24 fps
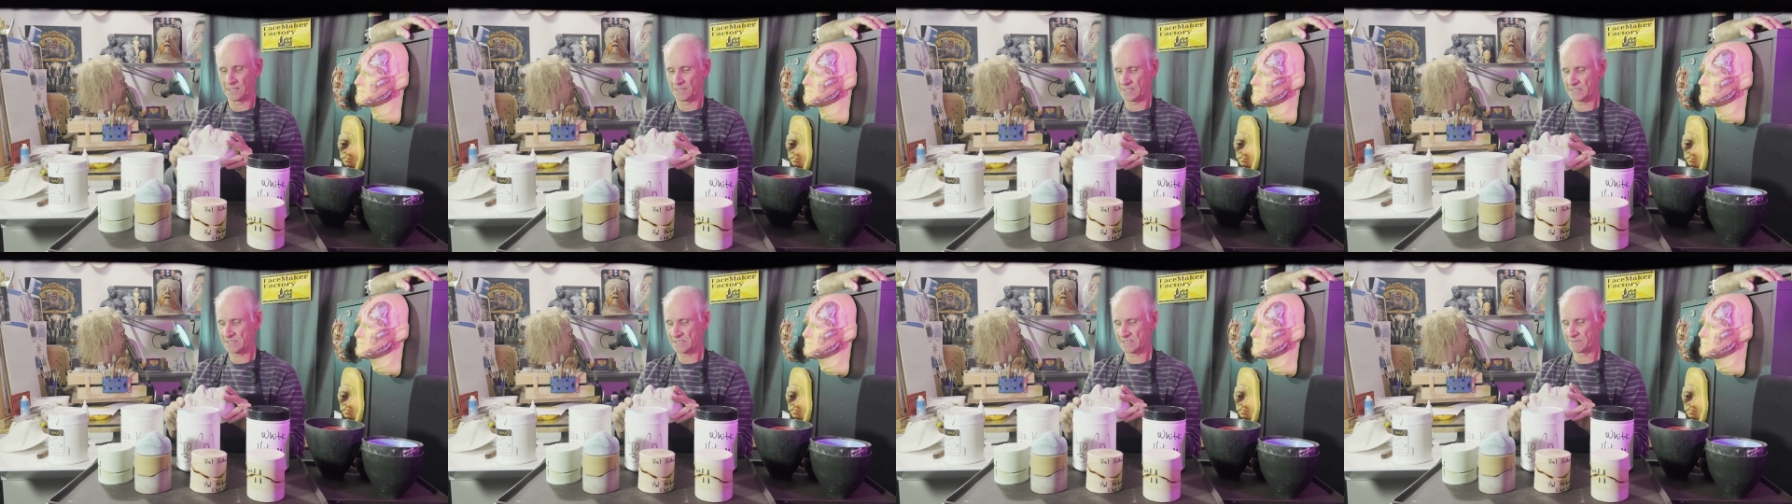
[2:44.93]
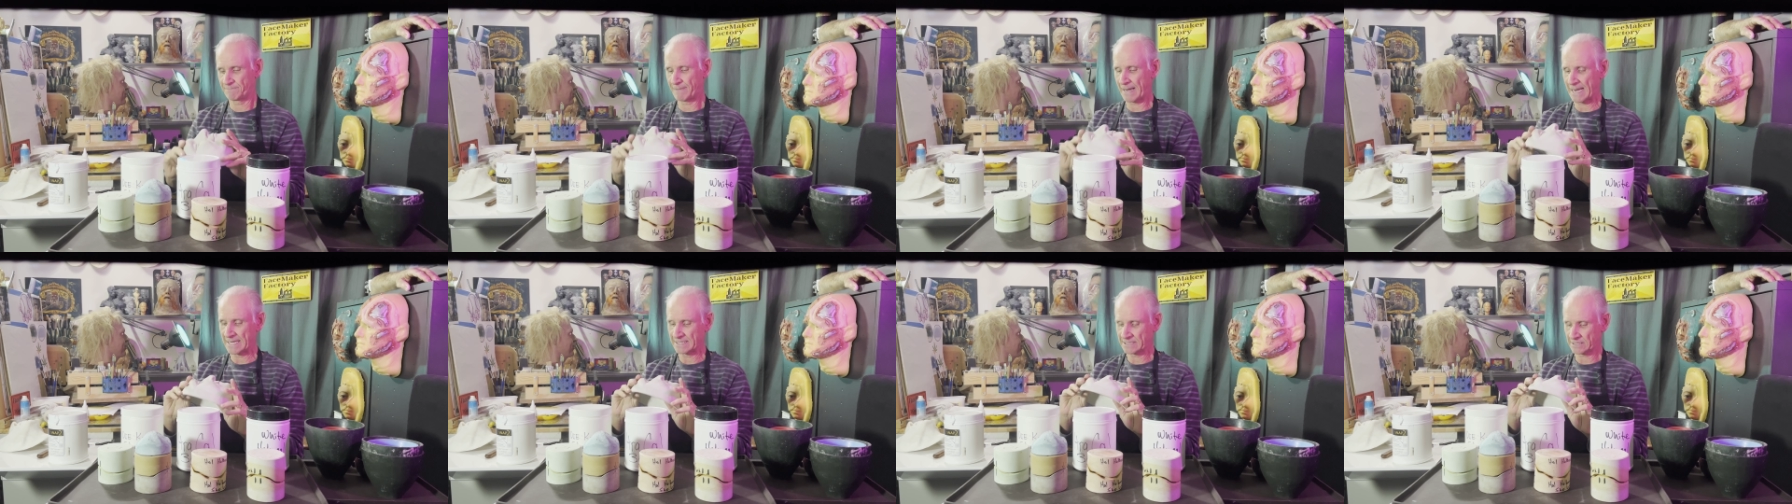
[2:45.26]
This is
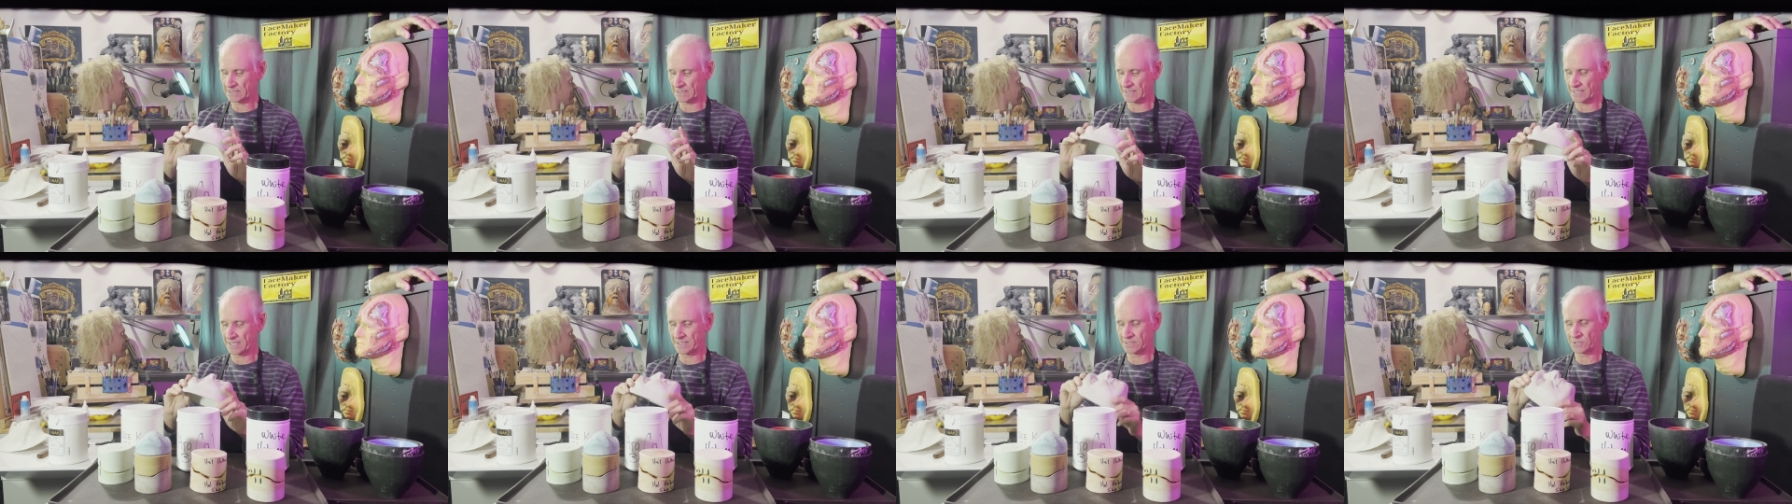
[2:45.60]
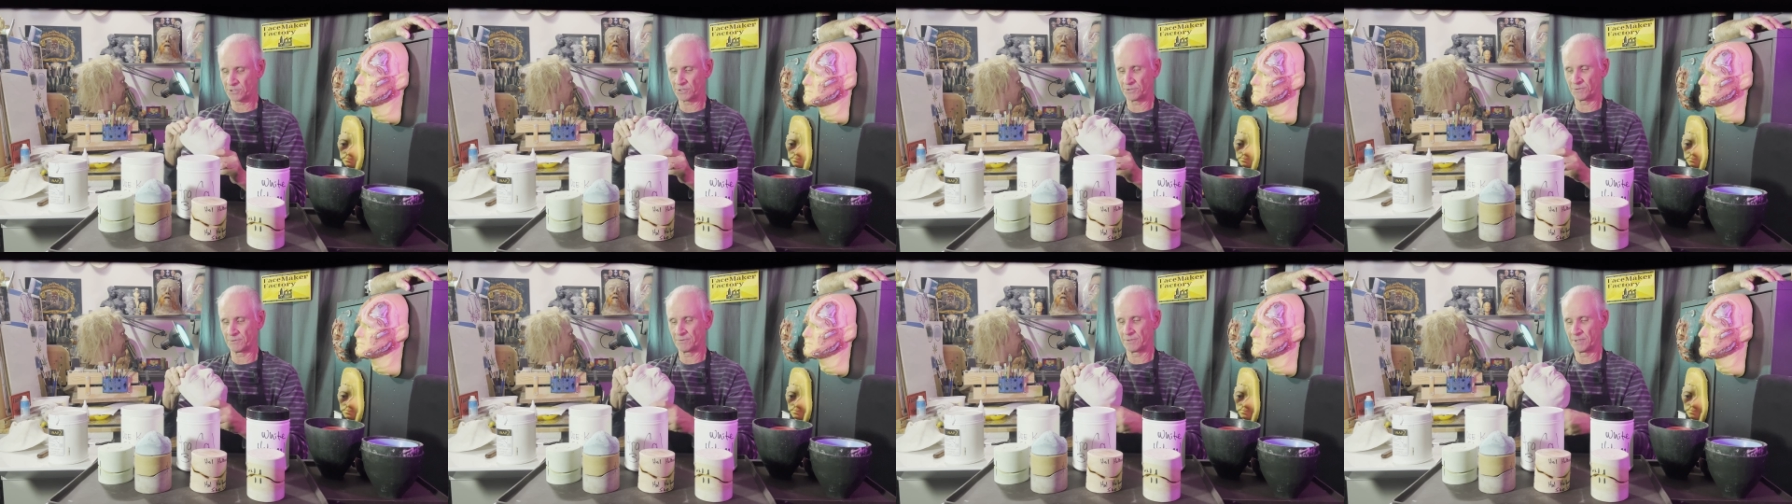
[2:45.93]
basically
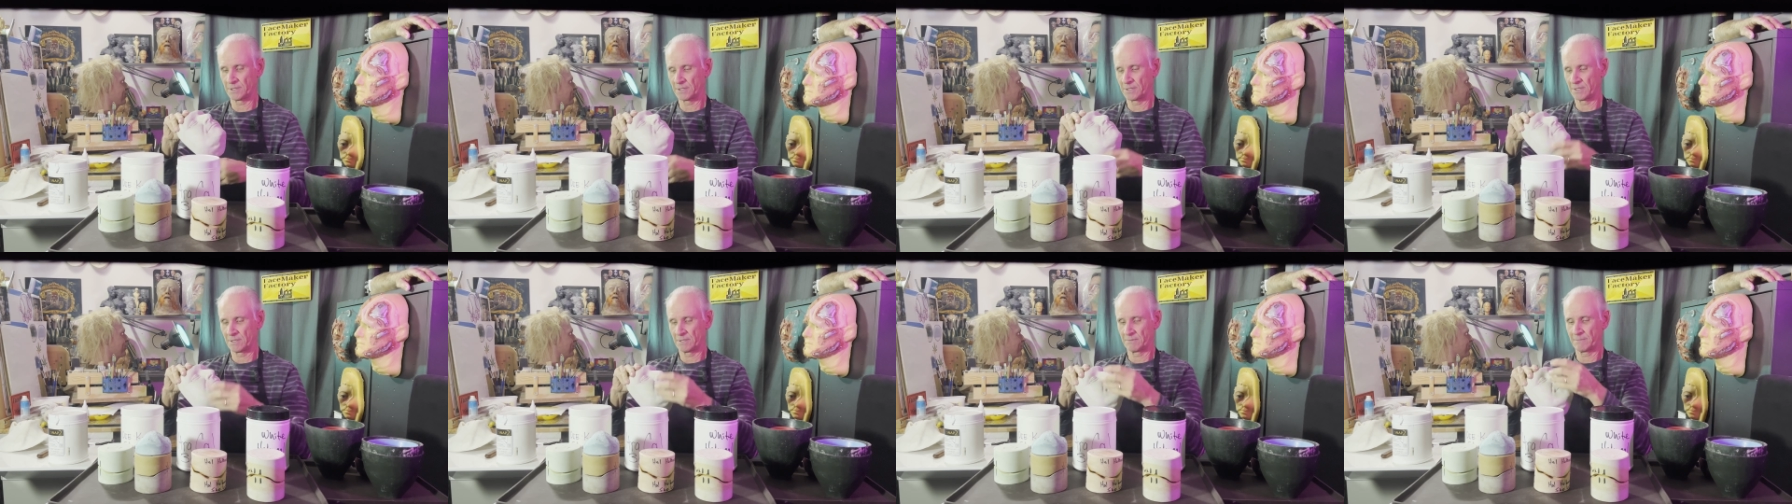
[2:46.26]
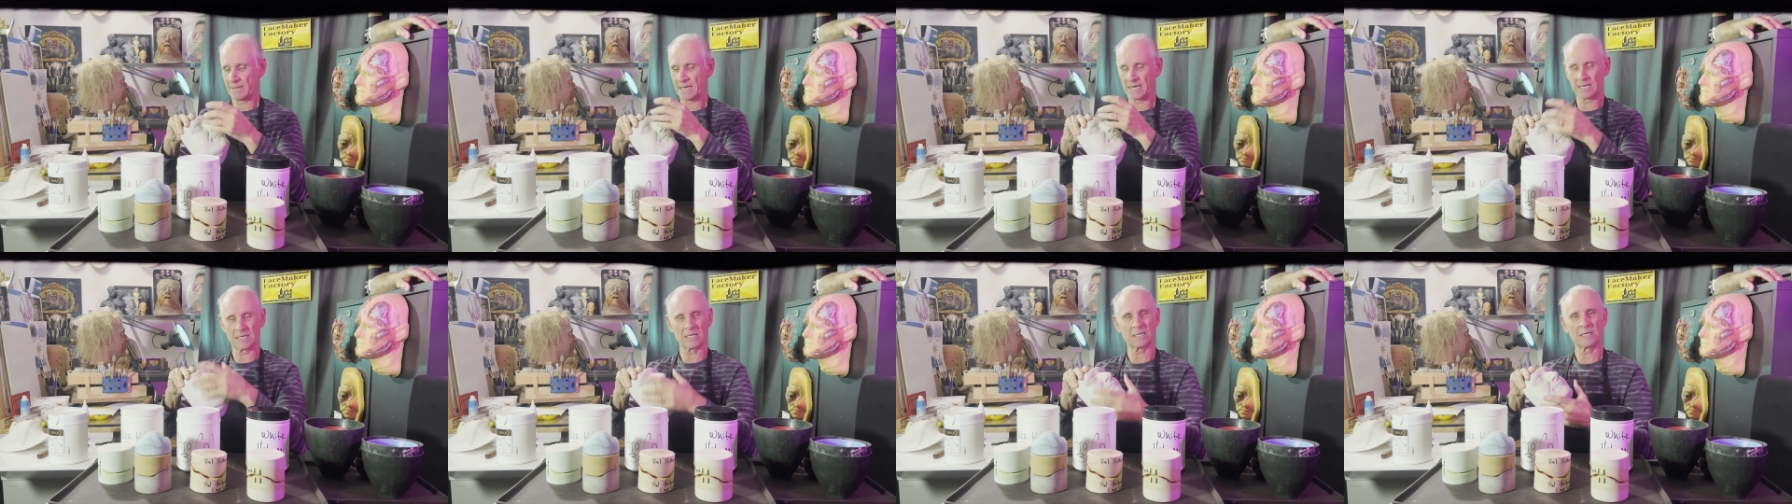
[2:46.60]
to
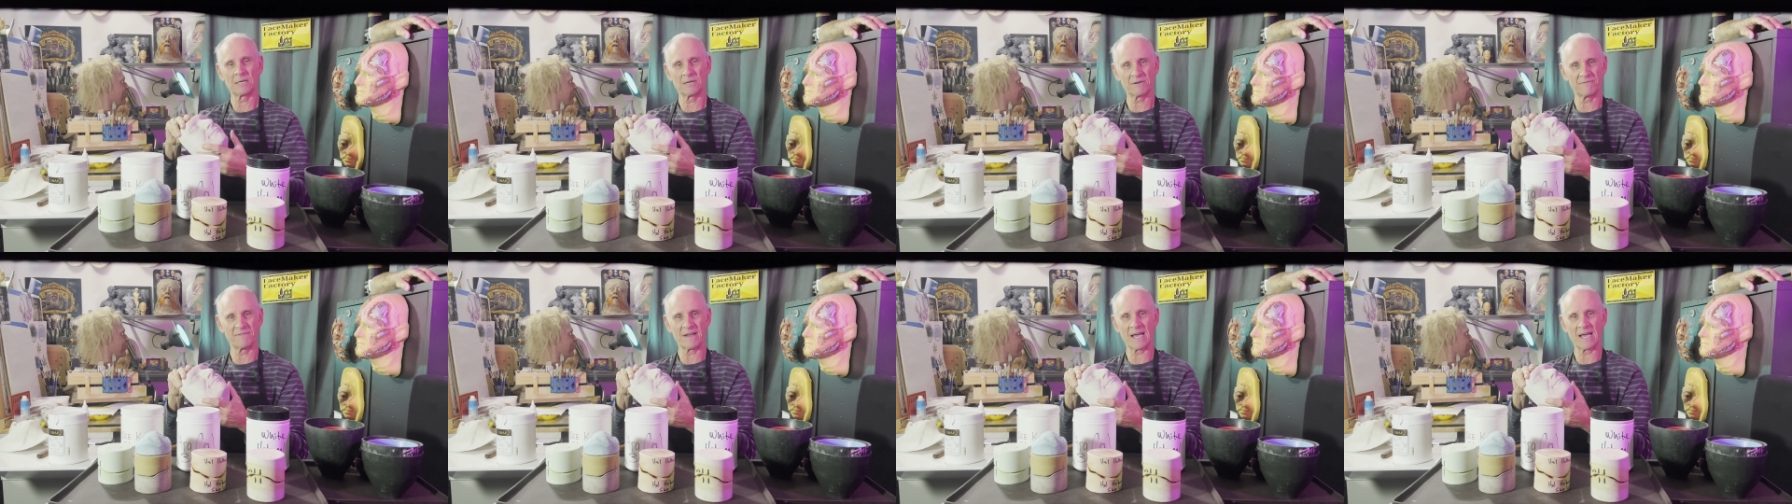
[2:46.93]
make clear